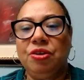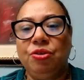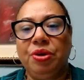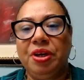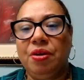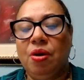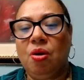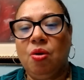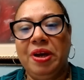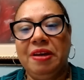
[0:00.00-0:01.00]
you can
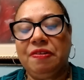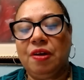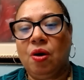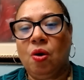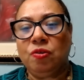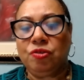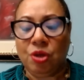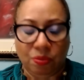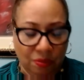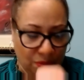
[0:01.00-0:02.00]
always also,